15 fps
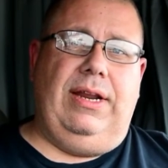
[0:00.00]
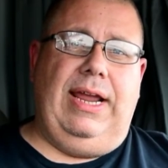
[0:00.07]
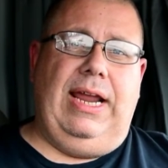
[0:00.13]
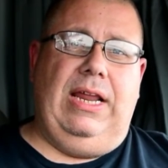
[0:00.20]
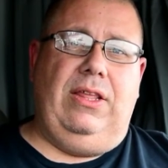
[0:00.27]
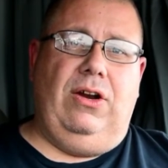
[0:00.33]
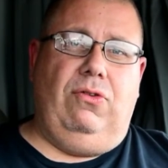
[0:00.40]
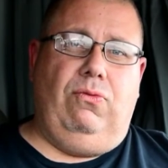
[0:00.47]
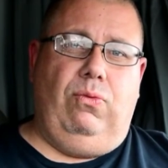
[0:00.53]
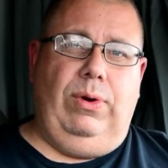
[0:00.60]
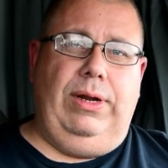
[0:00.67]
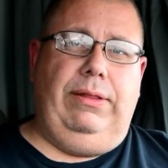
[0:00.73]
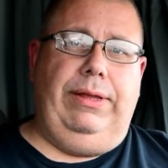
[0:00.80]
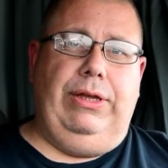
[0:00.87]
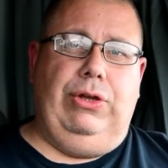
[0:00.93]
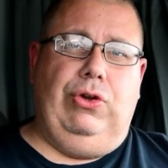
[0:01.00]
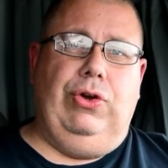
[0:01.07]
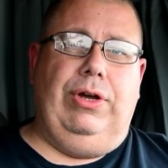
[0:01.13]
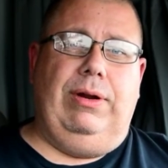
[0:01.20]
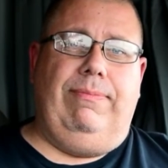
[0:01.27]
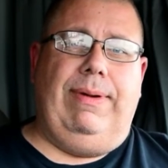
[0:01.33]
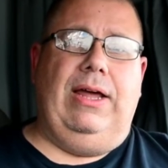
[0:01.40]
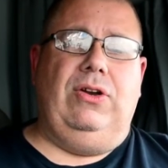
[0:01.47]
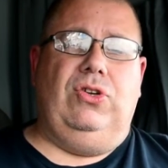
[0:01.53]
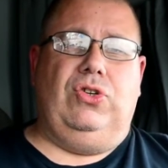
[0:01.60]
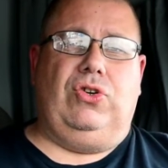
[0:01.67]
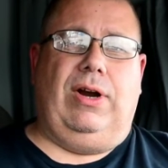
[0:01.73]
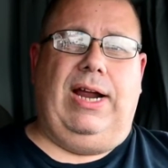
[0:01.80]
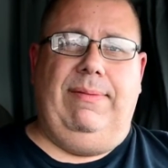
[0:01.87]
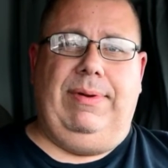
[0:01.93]
and they're really good about
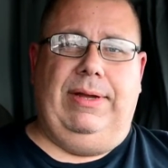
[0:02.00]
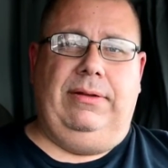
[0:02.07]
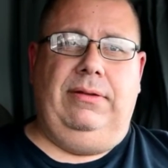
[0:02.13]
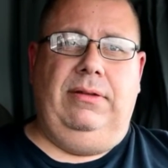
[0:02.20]
describing.